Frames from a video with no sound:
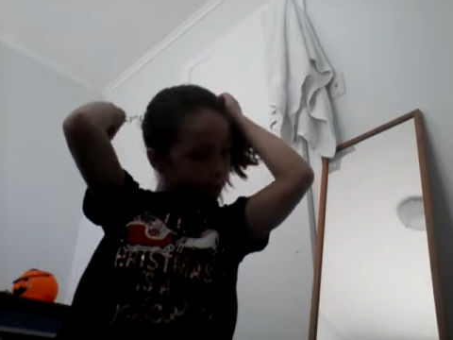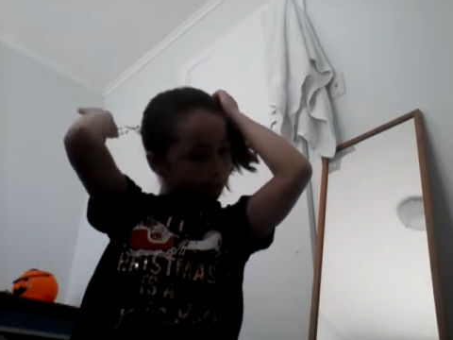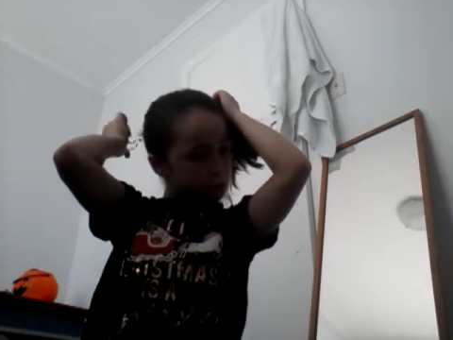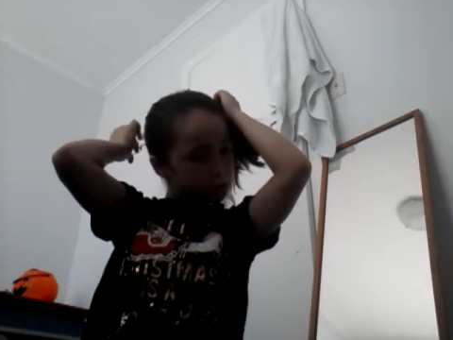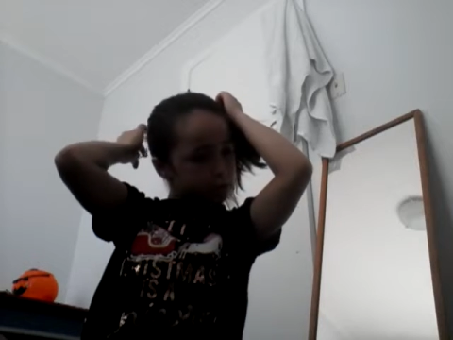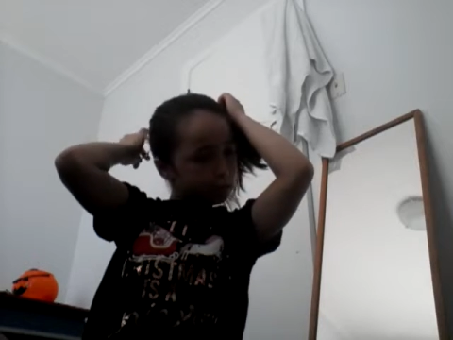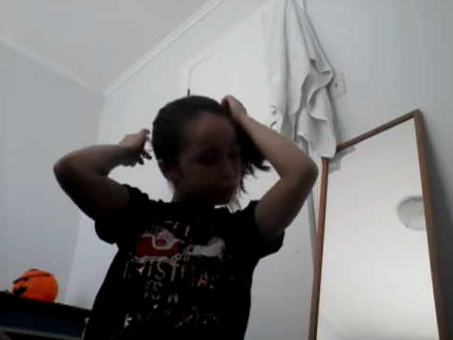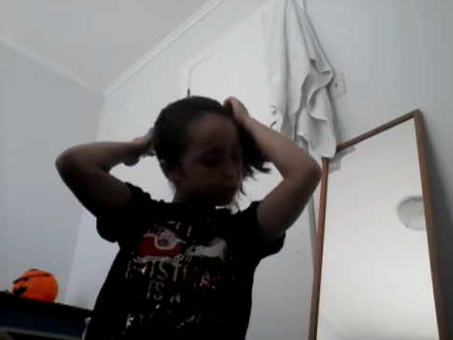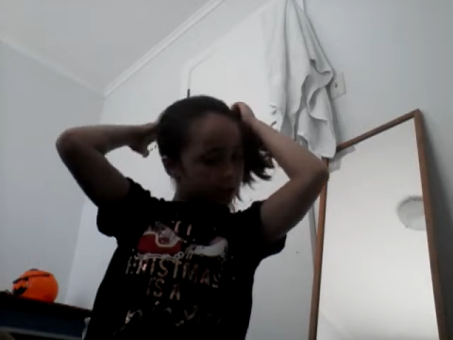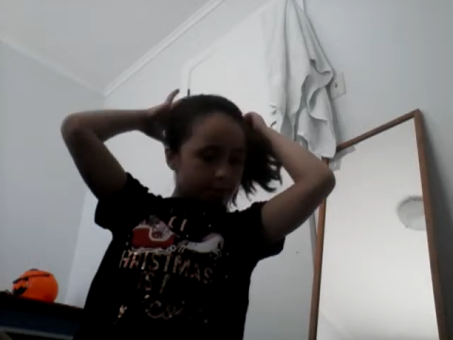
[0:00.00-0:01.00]
gonna post
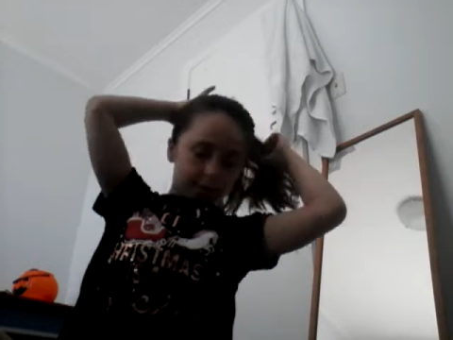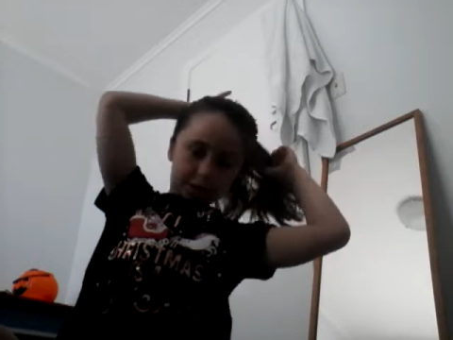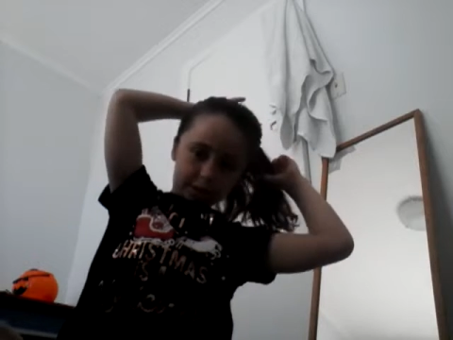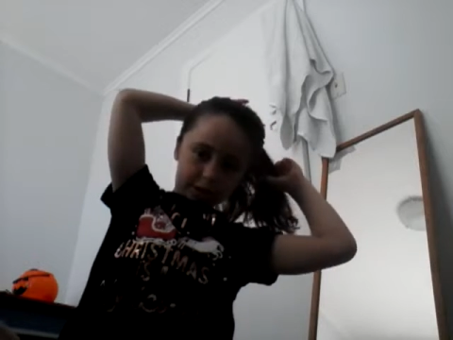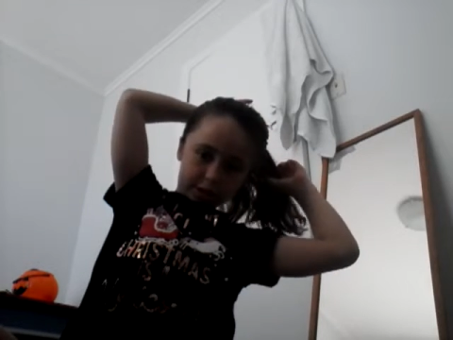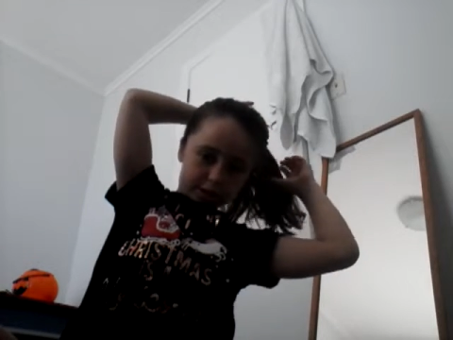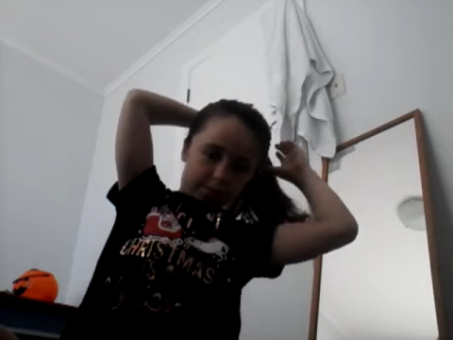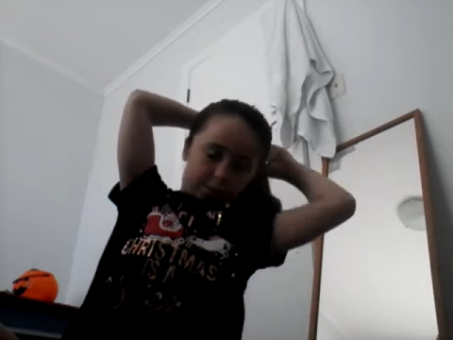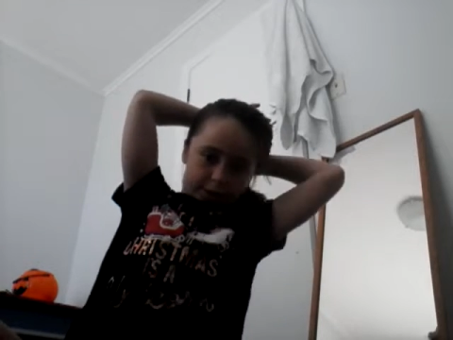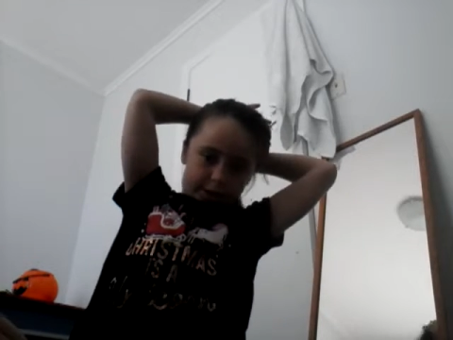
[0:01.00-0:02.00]
yesterday, but since
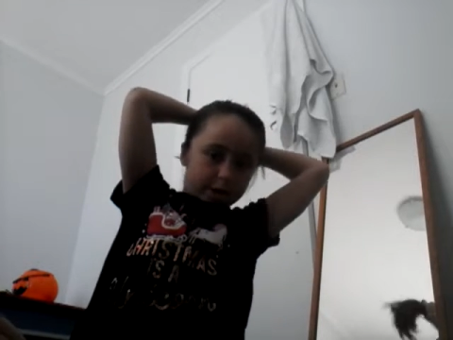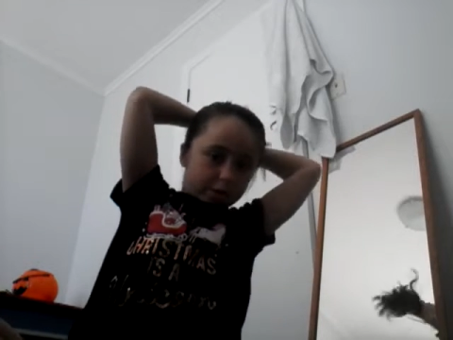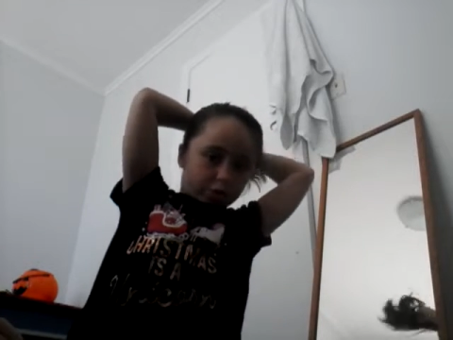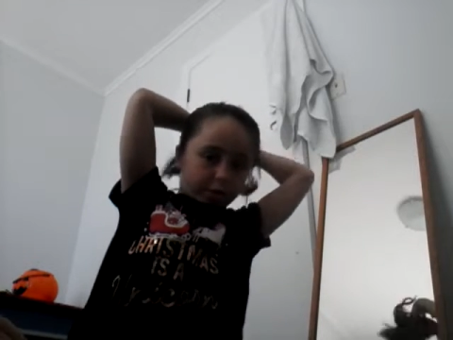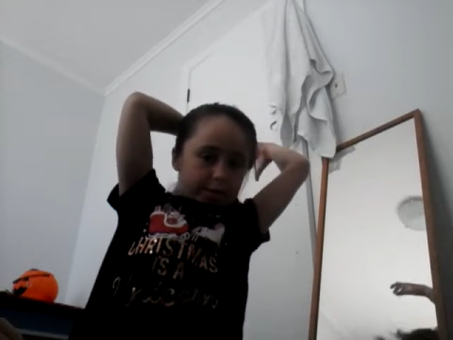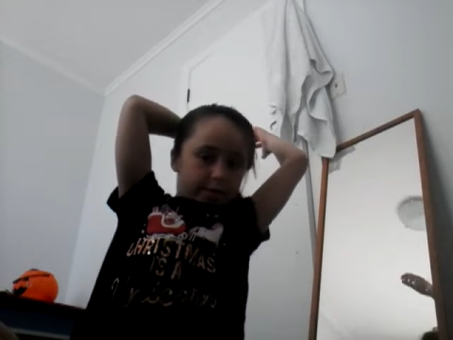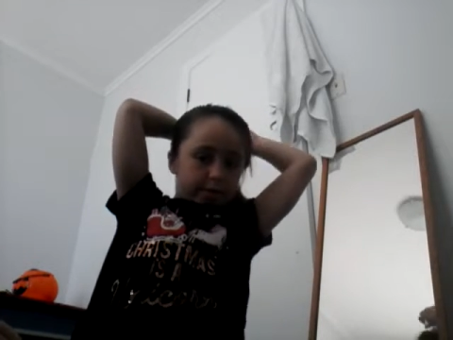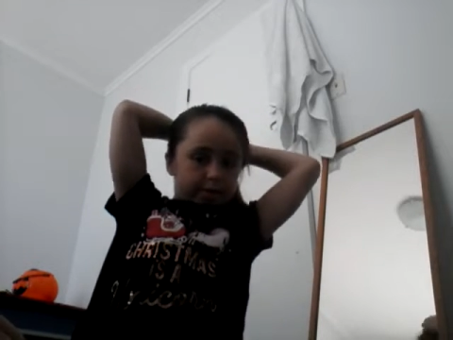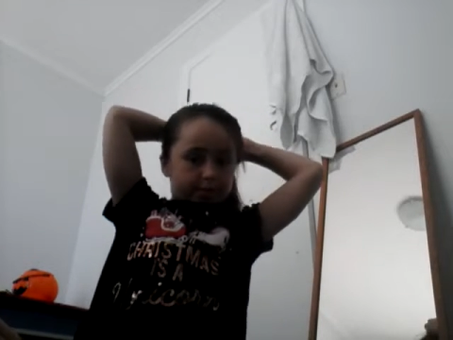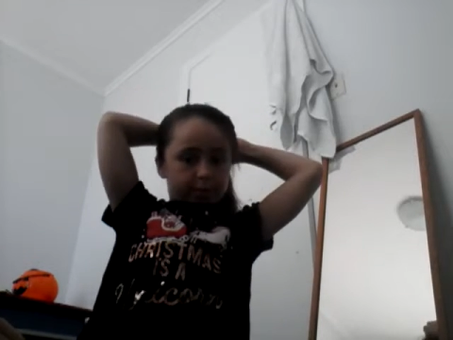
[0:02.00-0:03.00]
someone interrupted
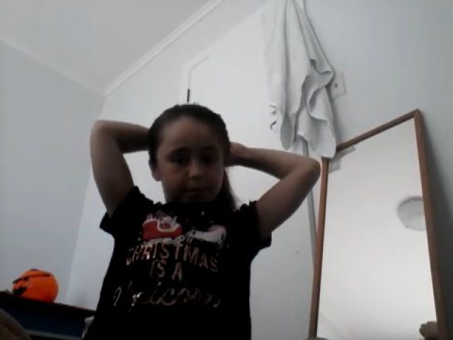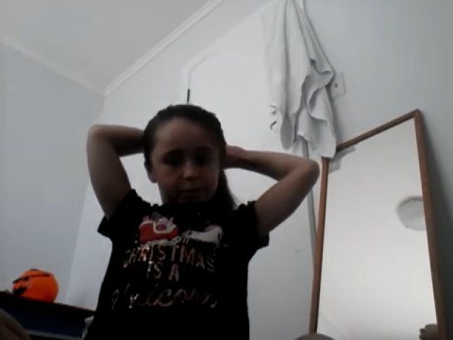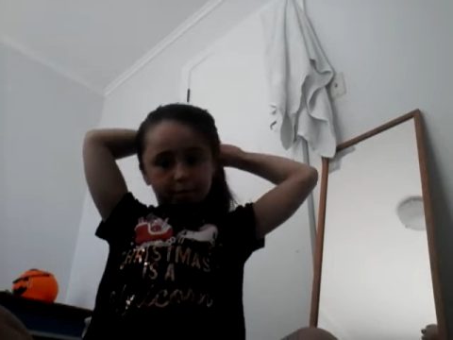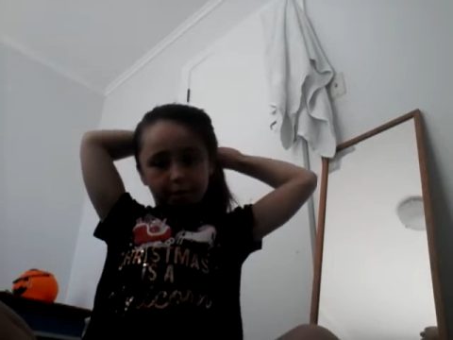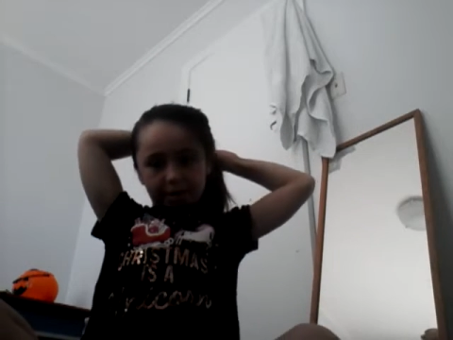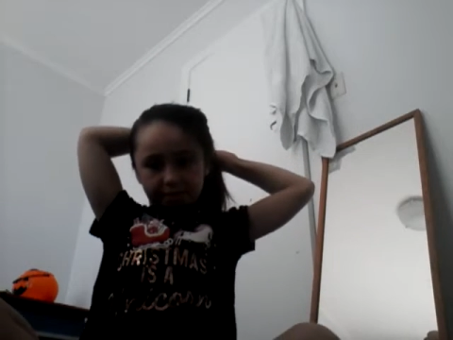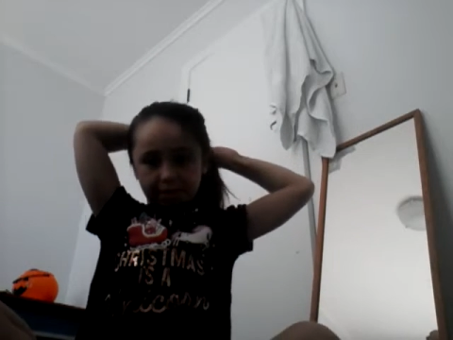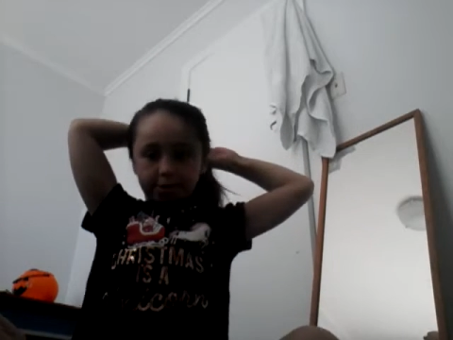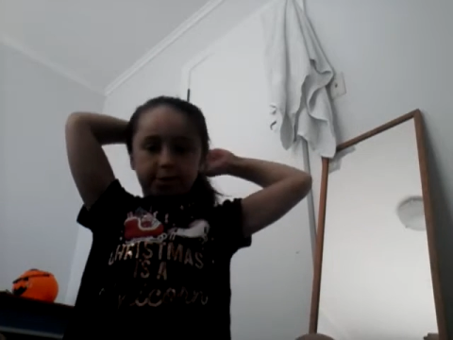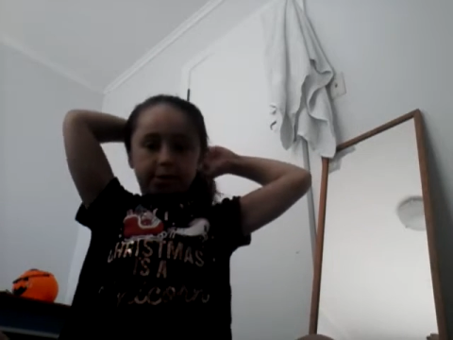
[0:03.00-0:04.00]
my
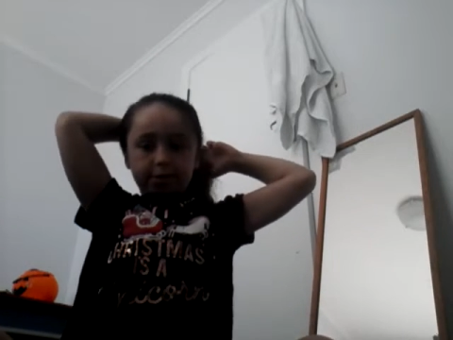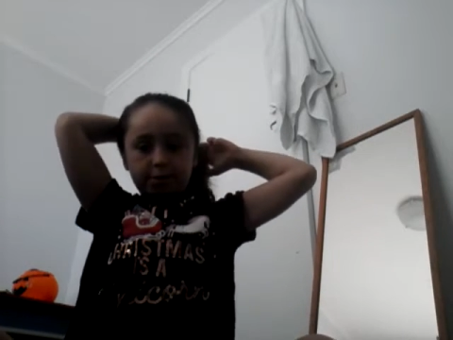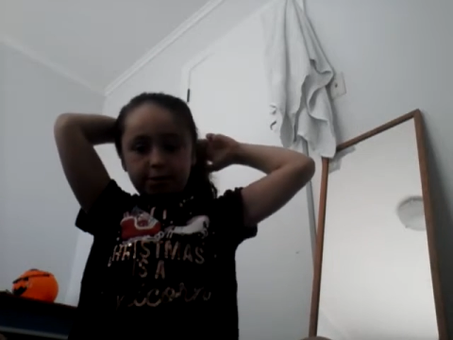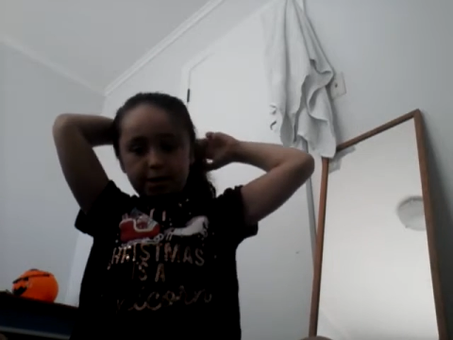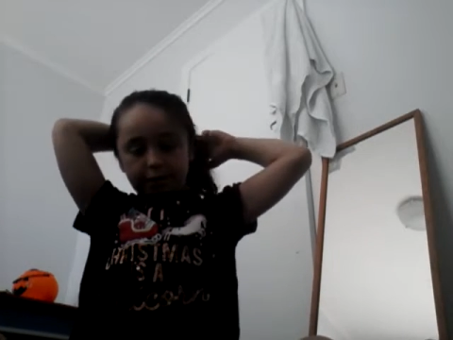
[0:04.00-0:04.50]
video,